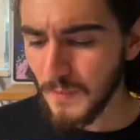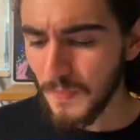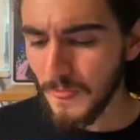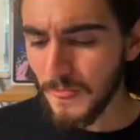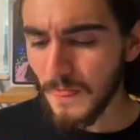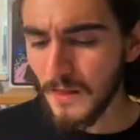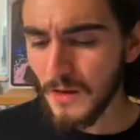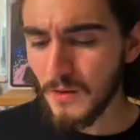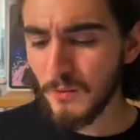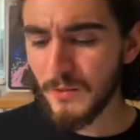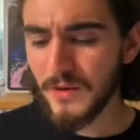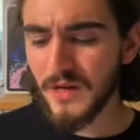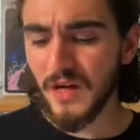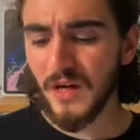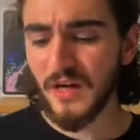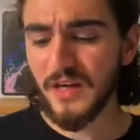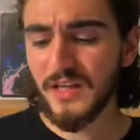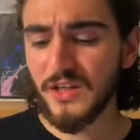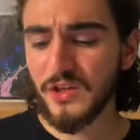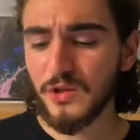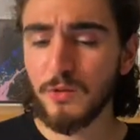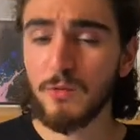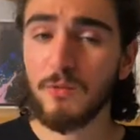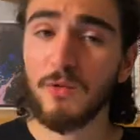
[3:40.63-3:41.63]
We got each
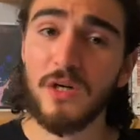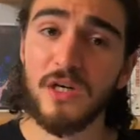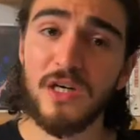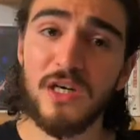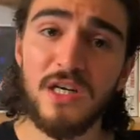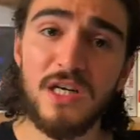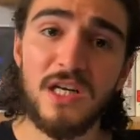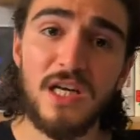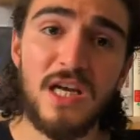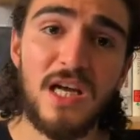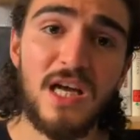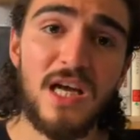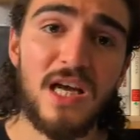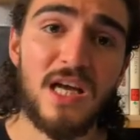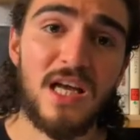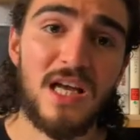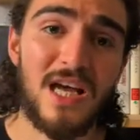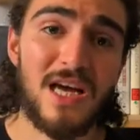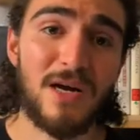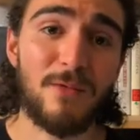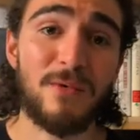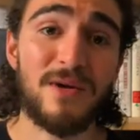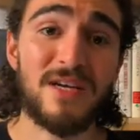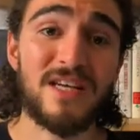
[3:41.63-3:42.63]
word and
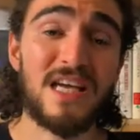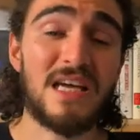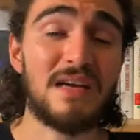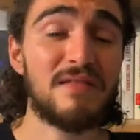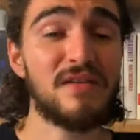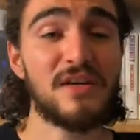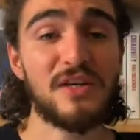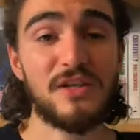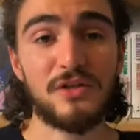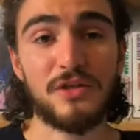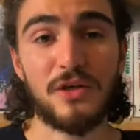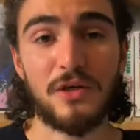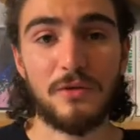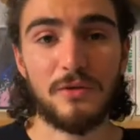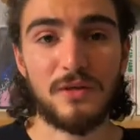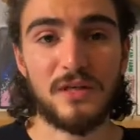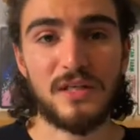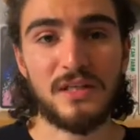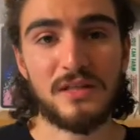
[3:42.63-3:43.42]
we gave it a token.